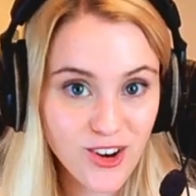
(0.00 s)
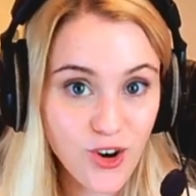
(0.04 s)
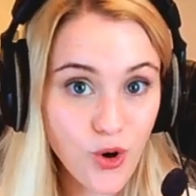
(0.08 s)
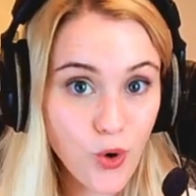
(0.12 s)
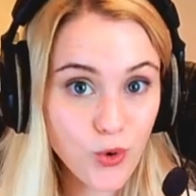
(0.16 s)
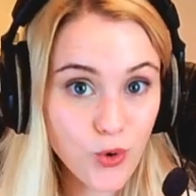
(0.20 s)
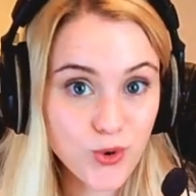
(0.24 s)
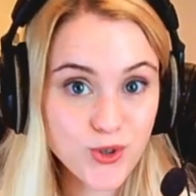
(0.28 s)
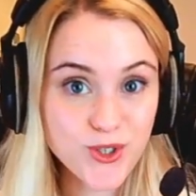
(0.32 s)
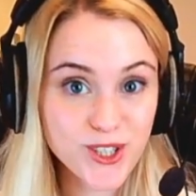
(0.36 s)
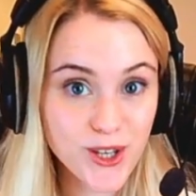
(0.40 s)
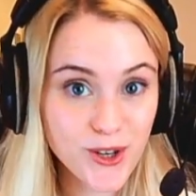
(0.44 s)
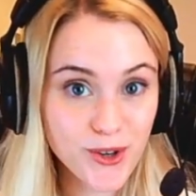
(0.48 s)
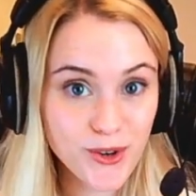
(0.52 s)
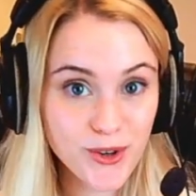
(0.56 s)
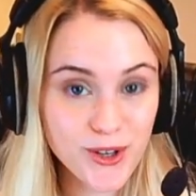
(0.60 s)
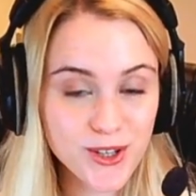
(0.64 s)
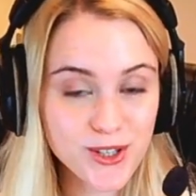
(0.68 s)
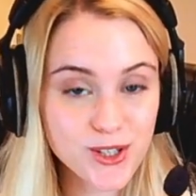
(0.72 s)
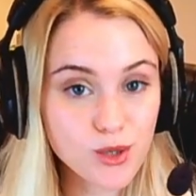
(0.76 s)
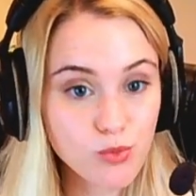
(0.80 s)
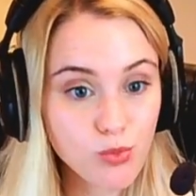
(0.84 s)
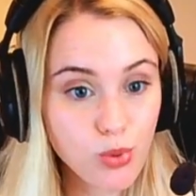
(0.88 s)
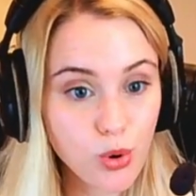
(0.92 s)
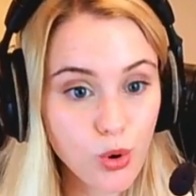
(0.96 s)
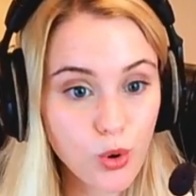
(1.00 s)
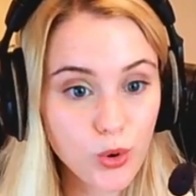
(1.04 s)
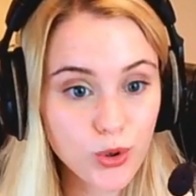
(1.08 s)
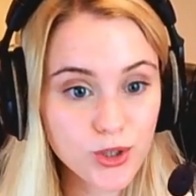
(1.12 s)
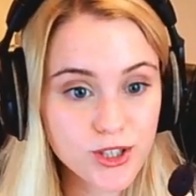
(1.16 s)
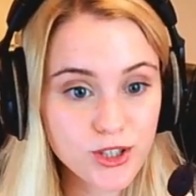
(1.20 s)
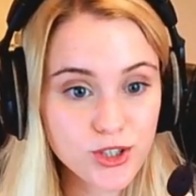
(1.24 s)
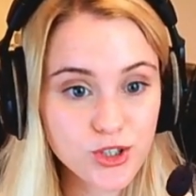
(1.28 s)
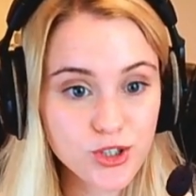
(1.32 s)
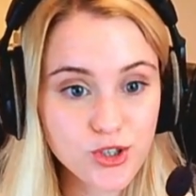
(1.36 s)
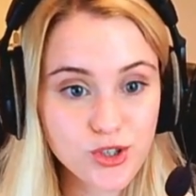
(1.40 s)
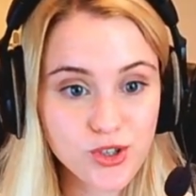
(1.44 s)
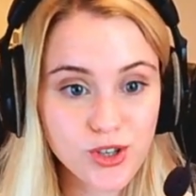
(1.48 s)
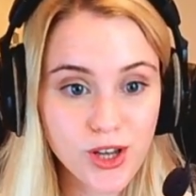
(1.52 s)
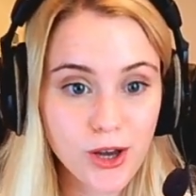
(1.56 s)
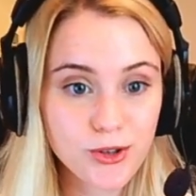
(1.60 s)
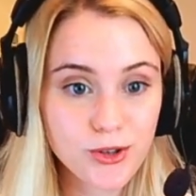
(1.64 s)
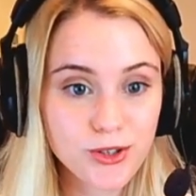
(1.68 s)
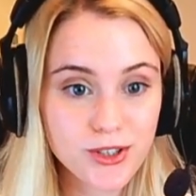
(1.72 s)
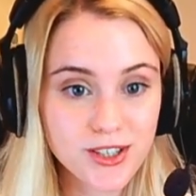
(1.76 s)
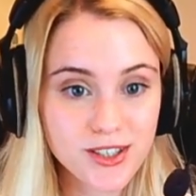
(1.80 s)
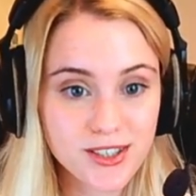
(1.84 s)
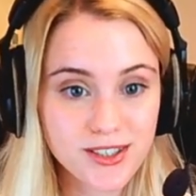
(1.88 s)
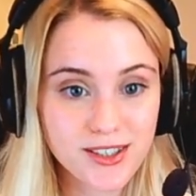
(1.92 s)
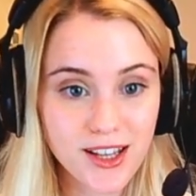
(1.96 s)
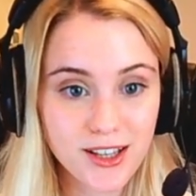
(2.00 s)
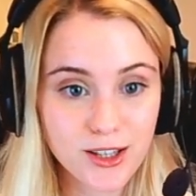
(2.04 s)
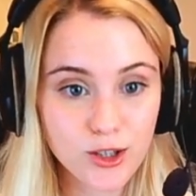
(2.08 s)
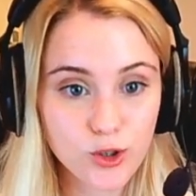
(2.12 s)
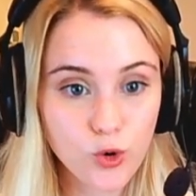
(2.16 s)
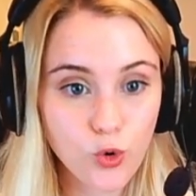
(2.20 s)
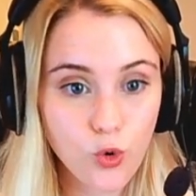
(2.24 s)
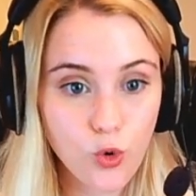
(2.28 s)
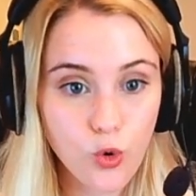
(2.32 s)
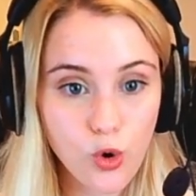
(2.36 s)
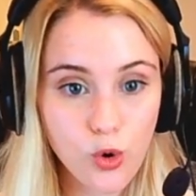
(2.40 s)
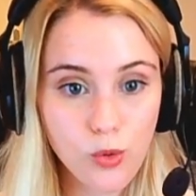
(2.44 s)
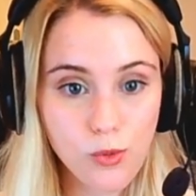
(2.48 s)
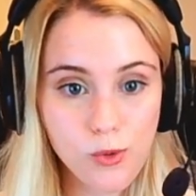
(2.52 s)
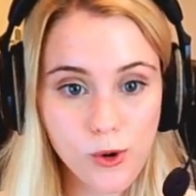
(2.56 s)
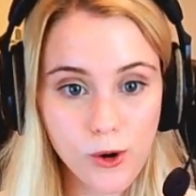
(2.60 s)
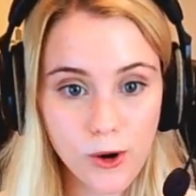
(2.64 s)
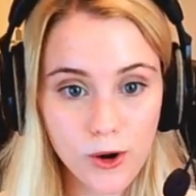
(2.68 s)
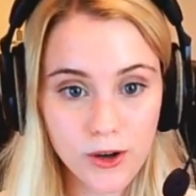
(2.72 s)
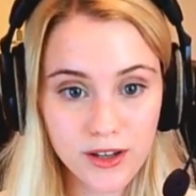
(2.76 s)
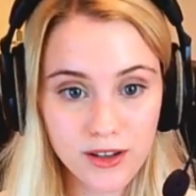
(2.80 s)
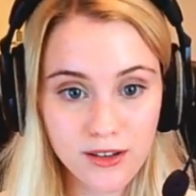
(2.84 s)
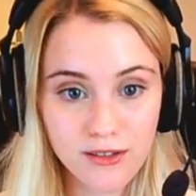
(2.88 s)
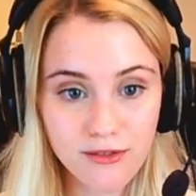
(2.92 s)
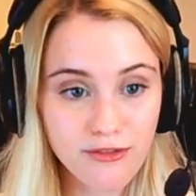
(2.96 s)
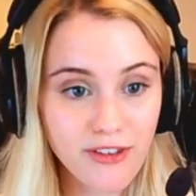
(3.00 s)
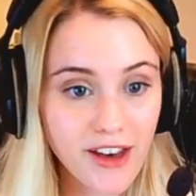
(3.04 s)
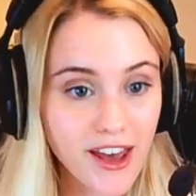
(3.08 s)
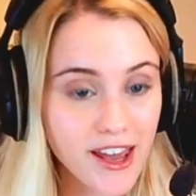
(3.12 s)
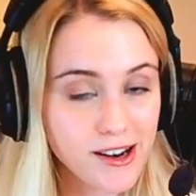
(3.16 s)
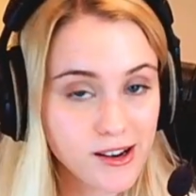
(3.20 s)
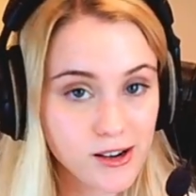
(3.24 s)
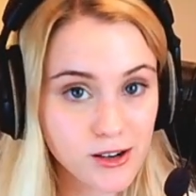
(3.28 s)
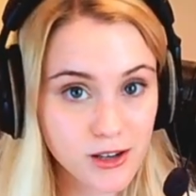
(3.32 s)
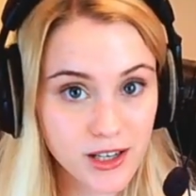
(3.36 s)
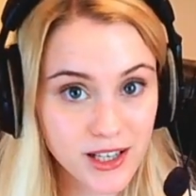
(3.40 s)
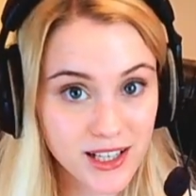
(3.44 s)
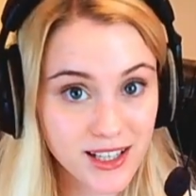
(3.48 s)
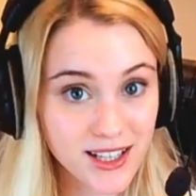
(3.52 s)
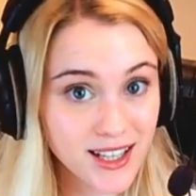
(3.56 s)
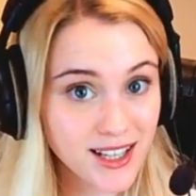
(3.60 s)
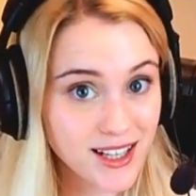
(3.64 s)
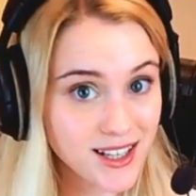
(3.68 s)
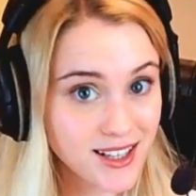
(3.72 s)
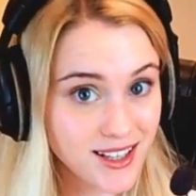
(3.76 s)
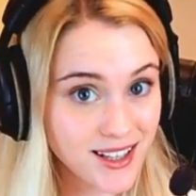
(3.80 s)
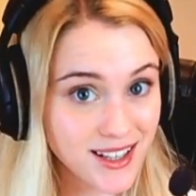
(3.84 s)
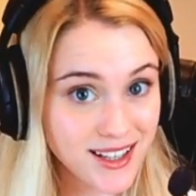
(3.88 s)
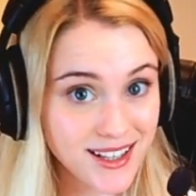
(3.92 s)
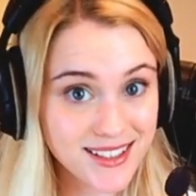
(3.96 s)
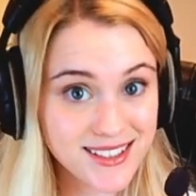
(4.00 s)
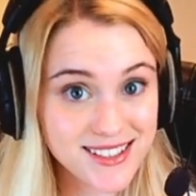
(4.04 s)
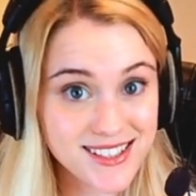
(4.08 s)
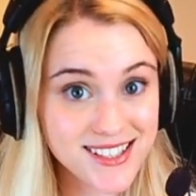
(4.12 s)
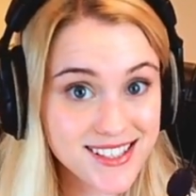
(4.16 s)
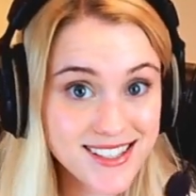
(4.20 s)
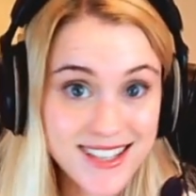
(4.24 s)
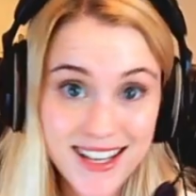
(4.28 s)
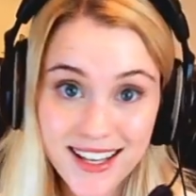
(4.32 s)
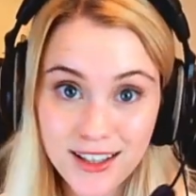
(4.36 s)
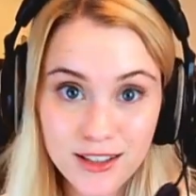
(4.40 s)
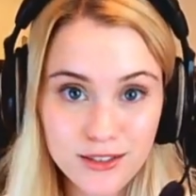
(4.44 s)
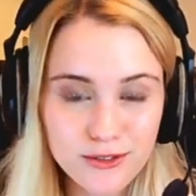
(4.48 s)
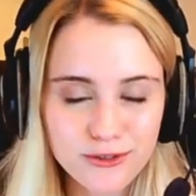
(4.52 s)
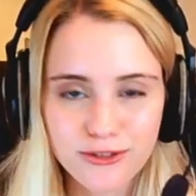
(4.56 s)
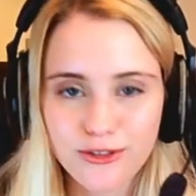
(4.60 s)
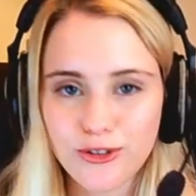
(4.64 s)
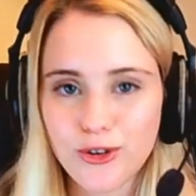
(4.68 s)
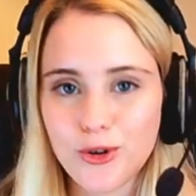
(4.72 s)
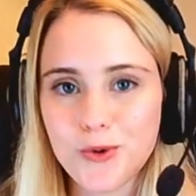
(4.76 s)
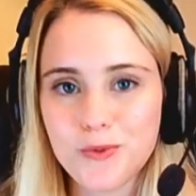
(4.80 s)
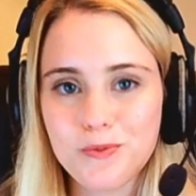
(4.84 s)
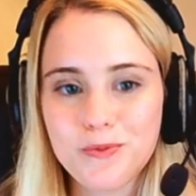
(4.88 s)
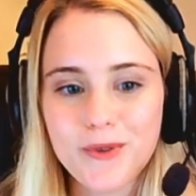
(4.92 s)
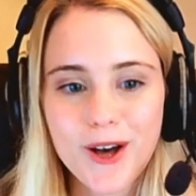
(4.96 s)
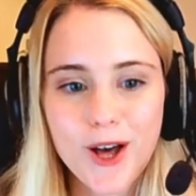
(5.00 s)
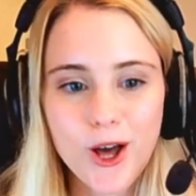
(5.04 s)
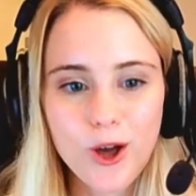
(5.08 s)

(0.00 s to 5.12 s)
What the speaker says: Also, it's important to notice that your Oberon Invader in its second form